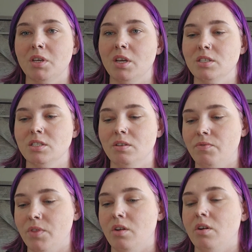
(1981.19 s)
because
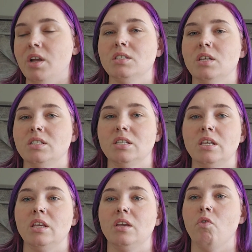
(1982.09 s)
of their
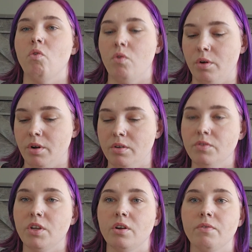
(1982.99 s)
identity
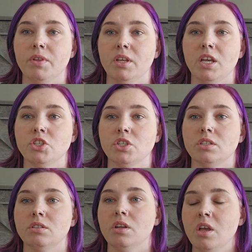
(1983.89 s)
or their
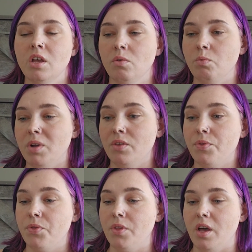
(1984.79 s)
affiliation
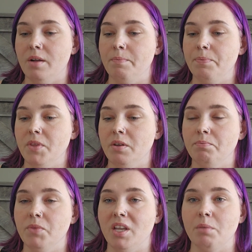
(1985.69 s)
with
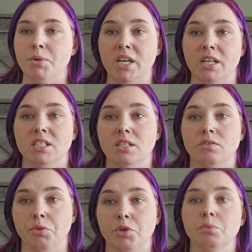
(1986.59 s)
like a
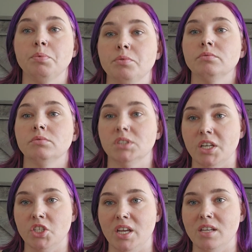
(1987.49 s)
protected group,
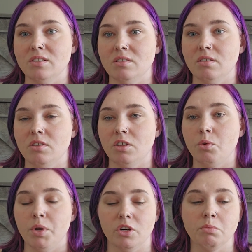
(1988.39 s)
such as the
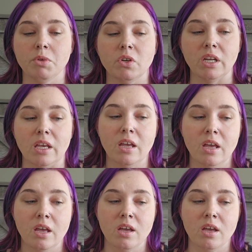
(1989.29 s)
queer community.